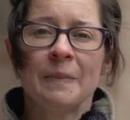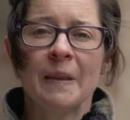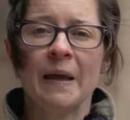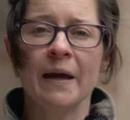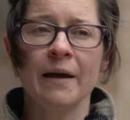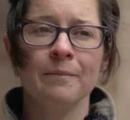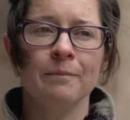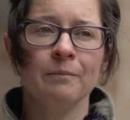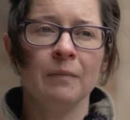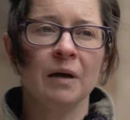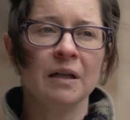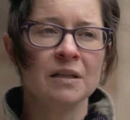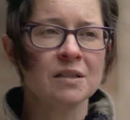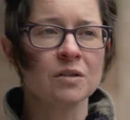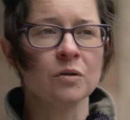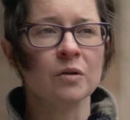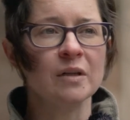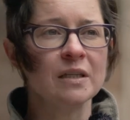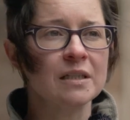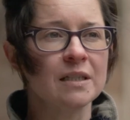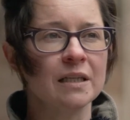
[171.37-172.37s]
and
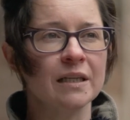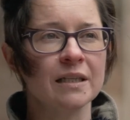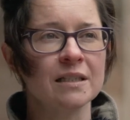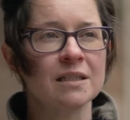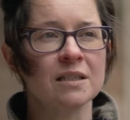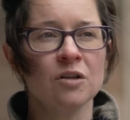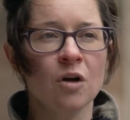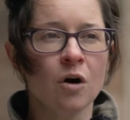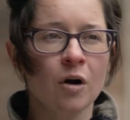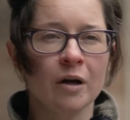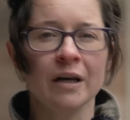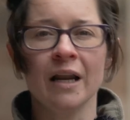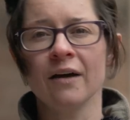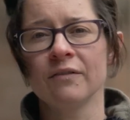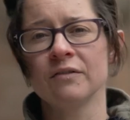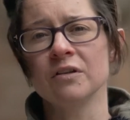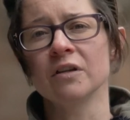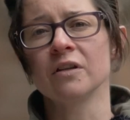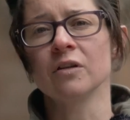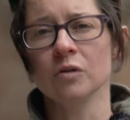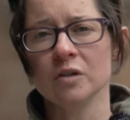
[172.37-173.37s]
so it's not an
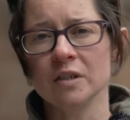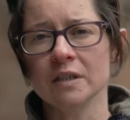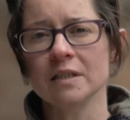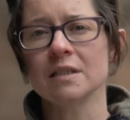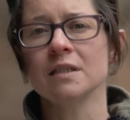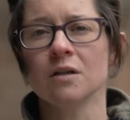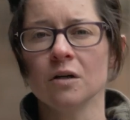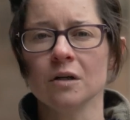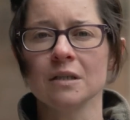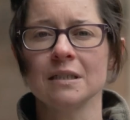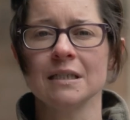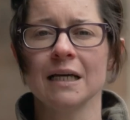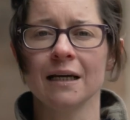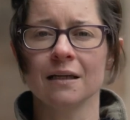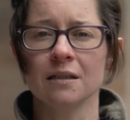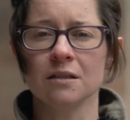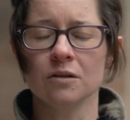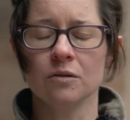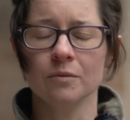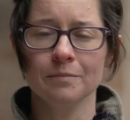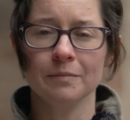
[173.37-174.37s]
afterthought, it's not
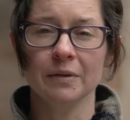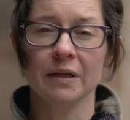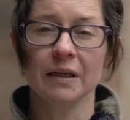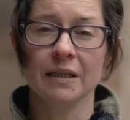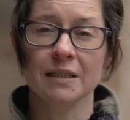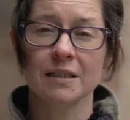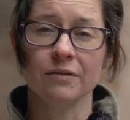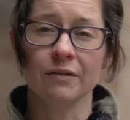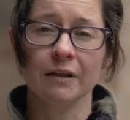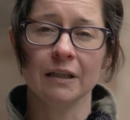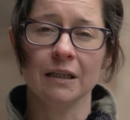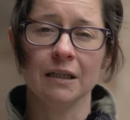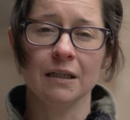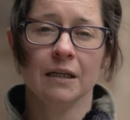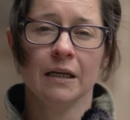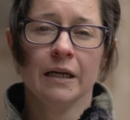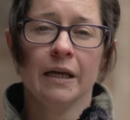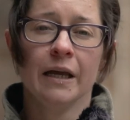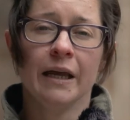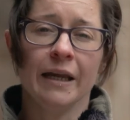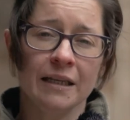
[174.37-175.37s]
tagged on, but it's really
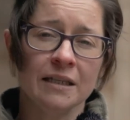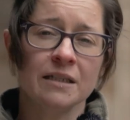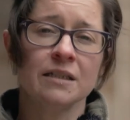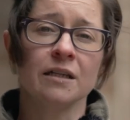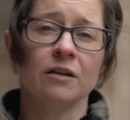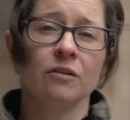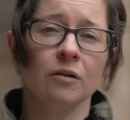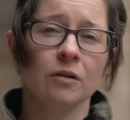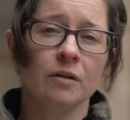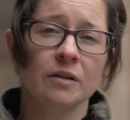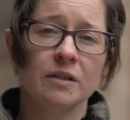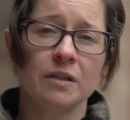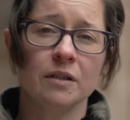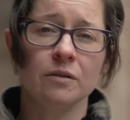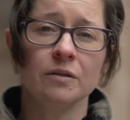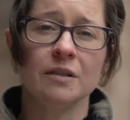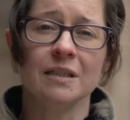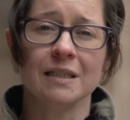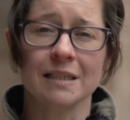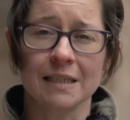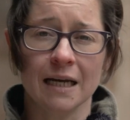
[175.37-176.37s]
integral to
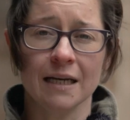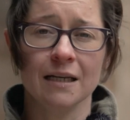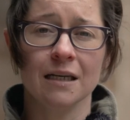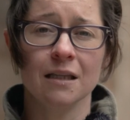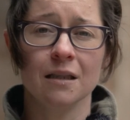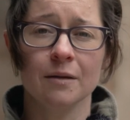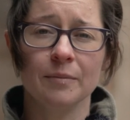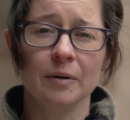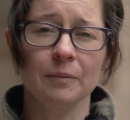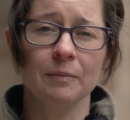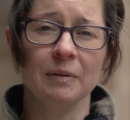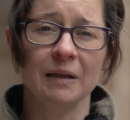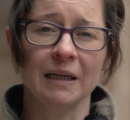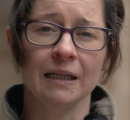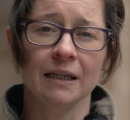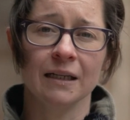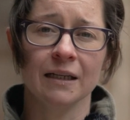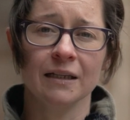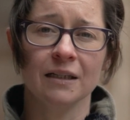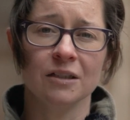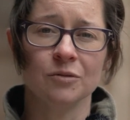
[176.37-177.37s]
designing the public
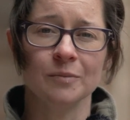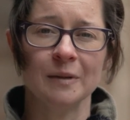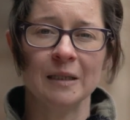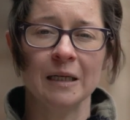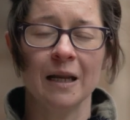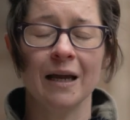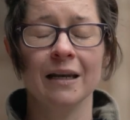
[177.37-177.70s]
engagement.